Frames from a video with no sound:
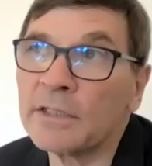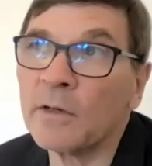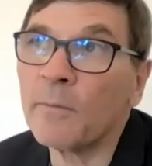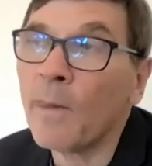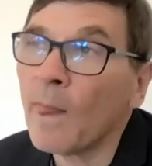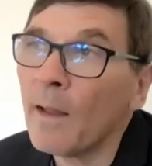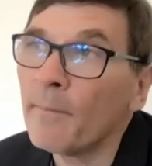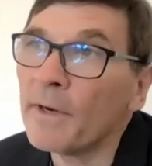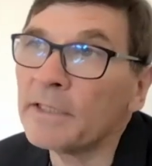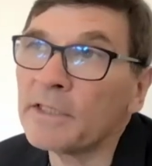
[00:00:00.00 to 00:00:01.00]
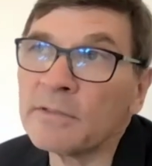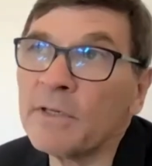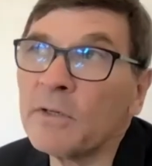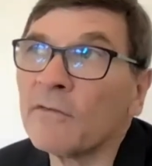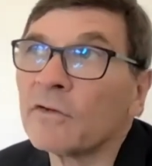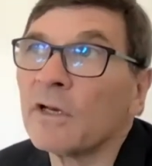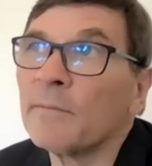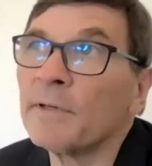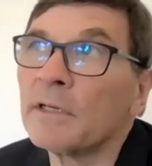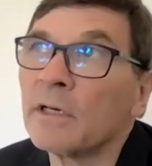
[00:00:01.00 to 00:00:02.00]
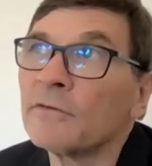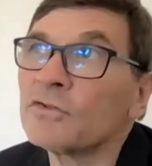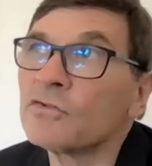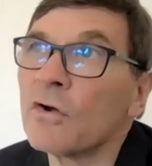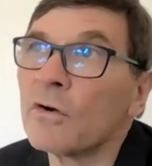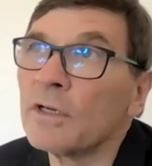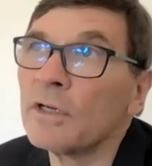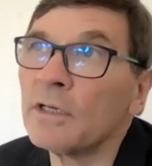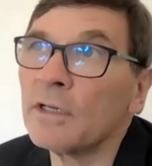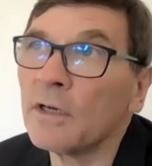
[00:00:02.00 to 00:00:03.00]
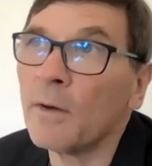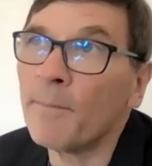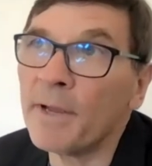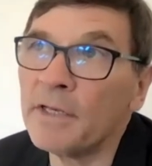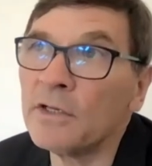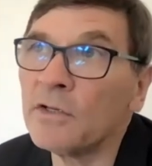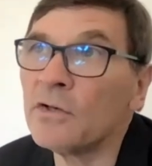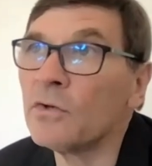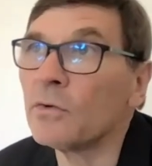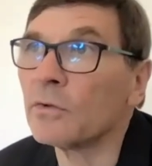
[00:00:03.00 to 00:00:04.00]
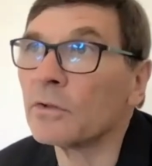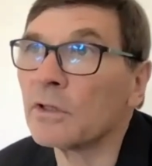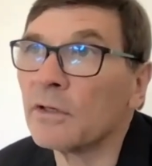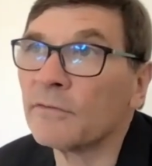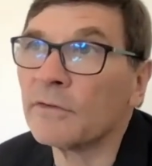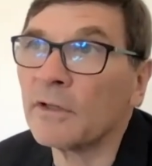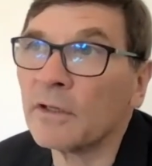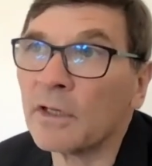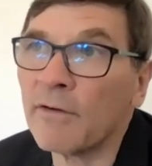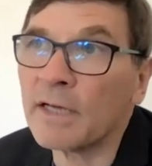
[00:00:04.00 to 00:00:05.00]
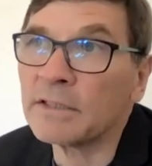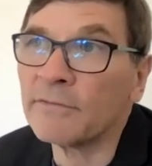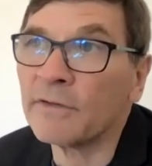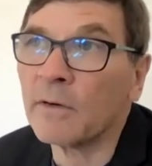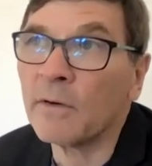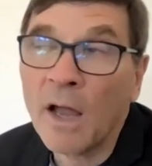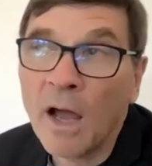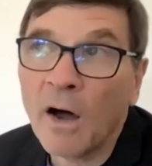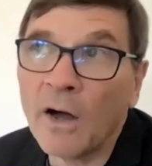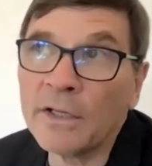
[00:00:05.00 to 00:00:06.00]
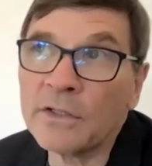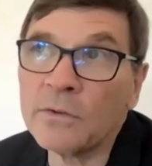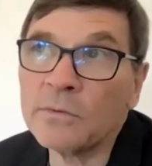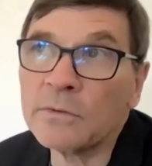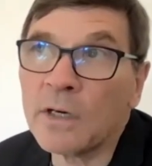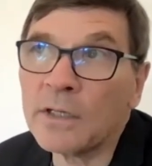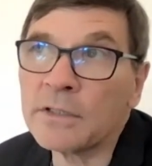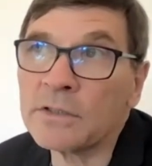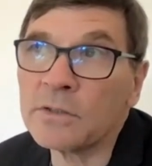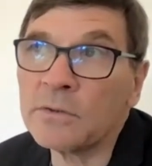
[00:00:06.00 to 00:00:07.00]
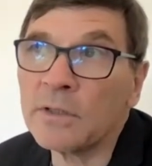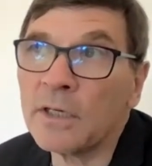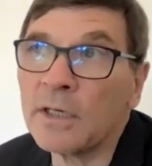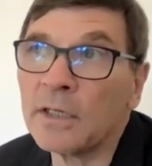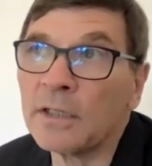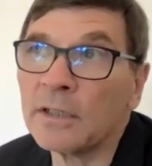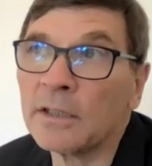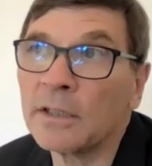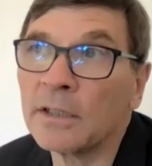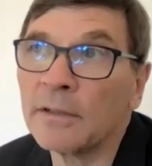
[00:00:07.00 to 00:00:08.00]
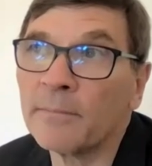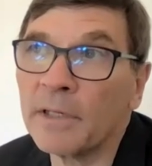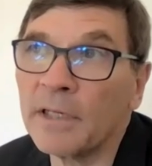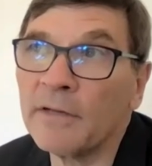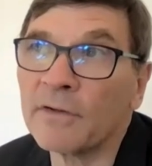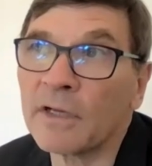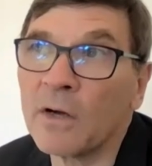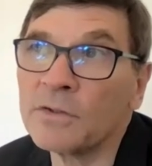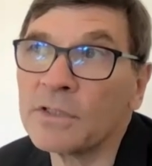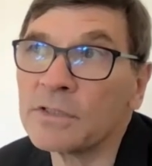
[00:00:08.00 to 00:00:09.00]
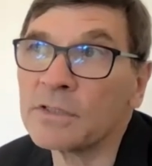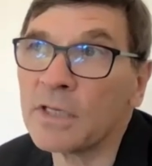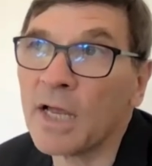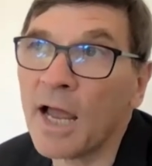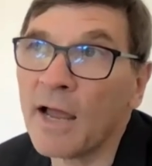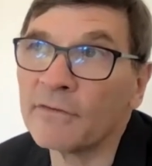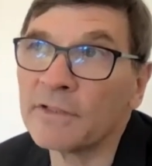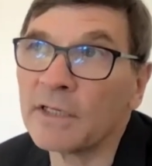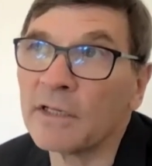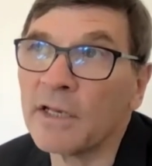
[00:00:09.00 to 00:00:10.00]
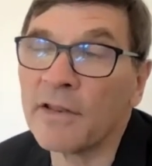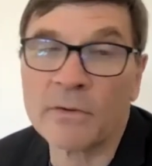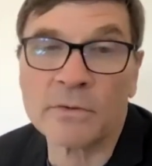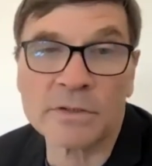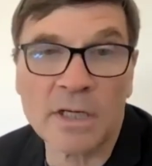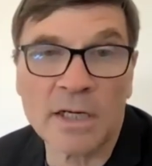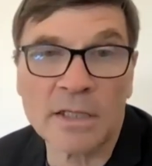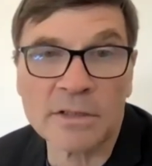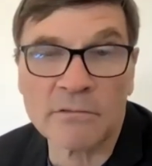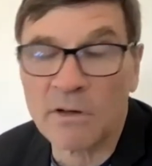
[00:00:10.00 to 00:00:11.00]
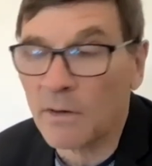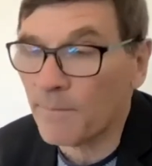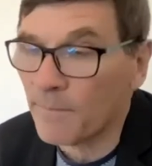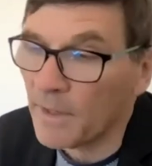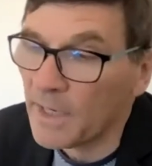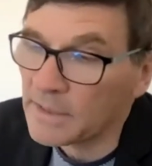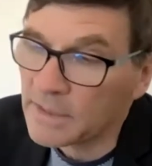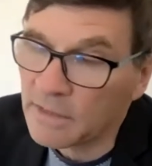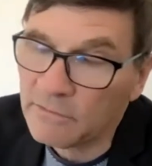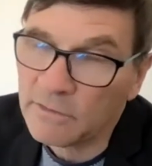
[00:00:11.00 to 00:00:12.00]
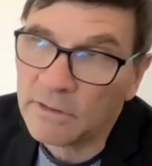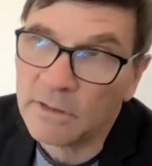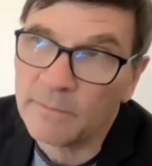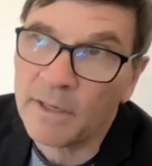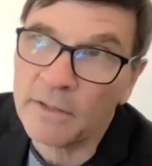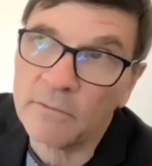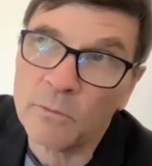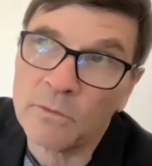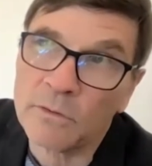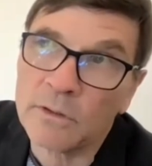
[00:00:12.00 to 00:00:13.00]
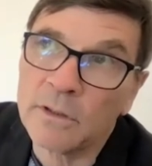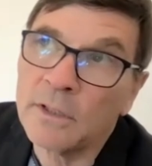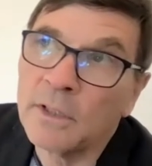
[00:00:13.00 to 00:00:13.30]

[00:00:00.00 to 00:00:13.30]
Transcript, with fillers: you know, but it doesn't mean you have to kind of be kind of strongly opinioned or kind of directive, you know. I do I do. Uh, believe that coaches have to take an ethical stance. I wrote a, an essay about the war